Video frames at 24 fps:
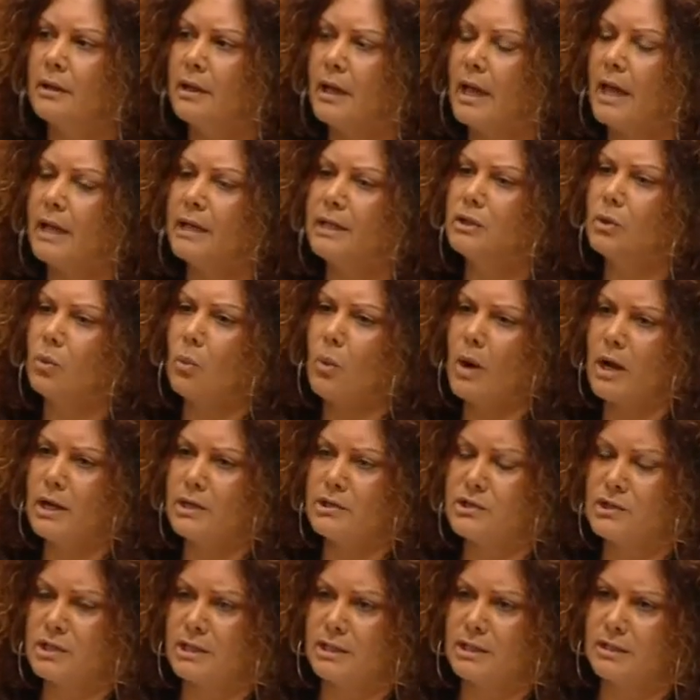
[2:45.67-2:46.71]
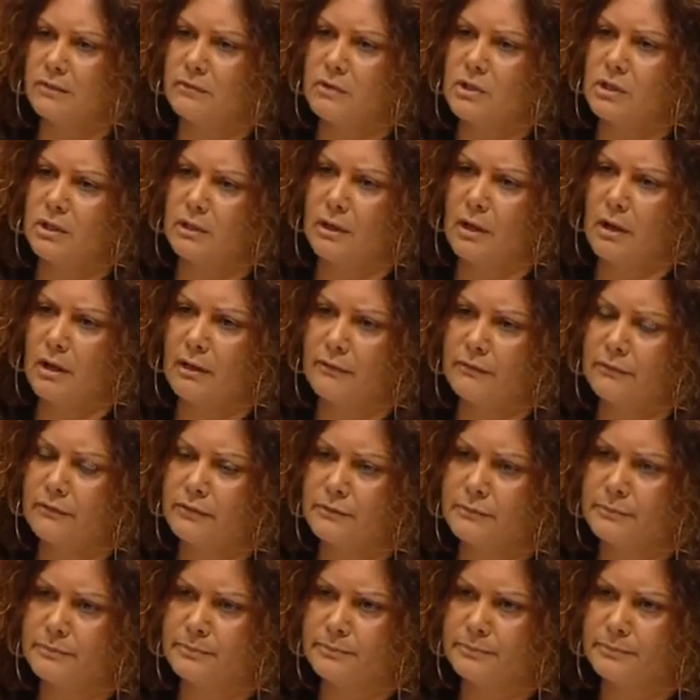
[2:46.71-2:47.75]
and in the way she lived her life.